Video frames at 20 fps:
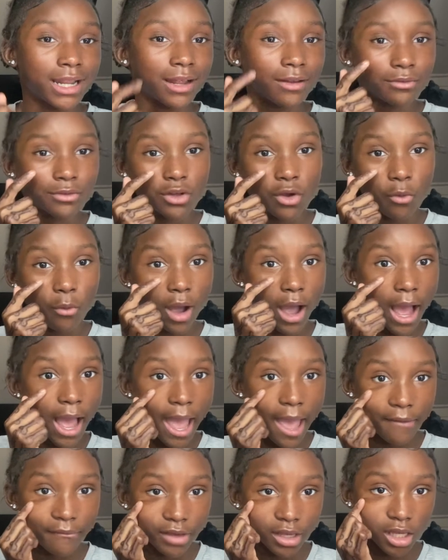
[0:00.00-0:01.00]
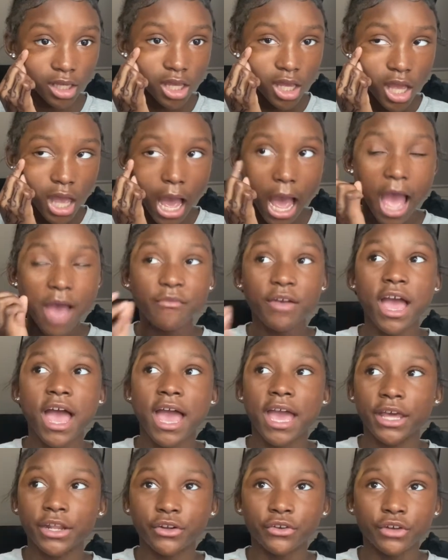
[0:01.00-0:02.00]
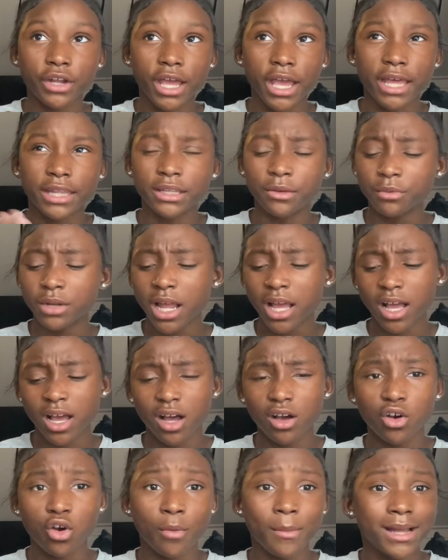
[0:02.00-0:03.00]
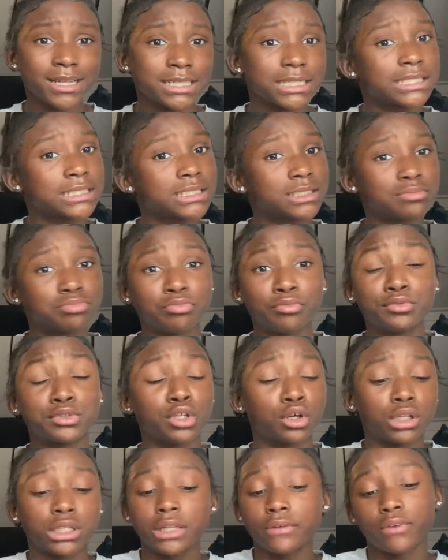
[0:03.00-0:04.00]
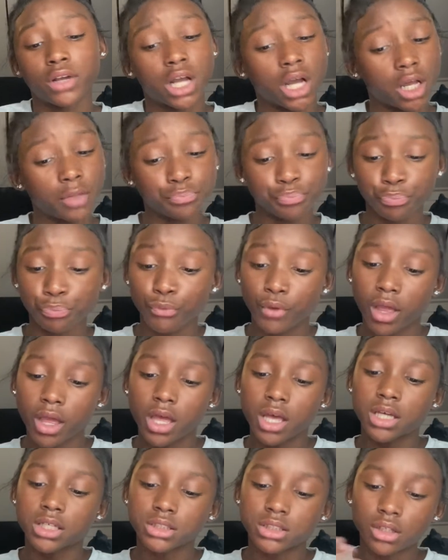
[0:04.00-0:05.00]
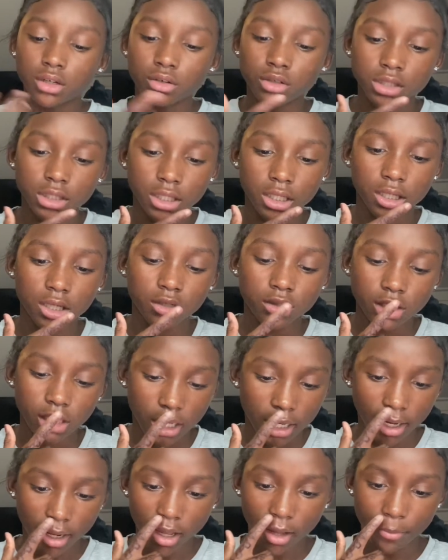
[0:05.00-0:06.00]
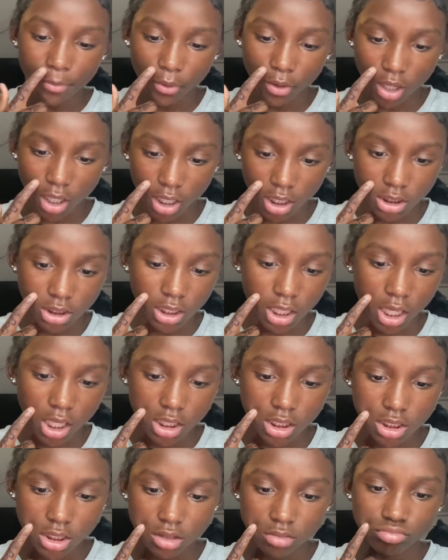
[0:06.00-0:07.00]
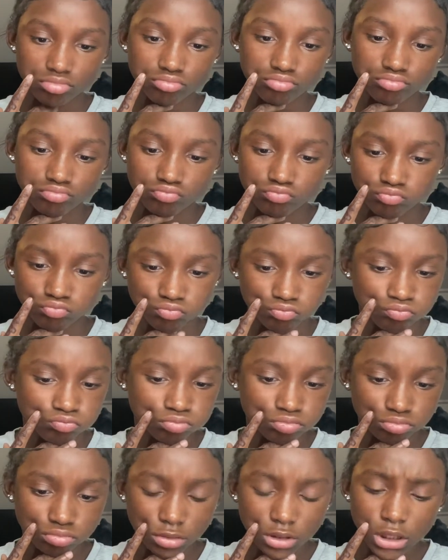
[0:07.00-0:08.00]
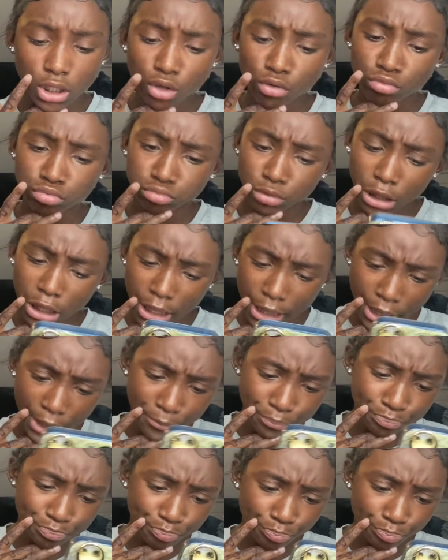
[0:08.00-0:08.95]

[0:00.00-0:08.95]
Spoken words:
I don't know why I haven't. I haven't had internet, and then when I got home, I just totally forgot. So, yeah, I only got a couple contacts. So, yeah.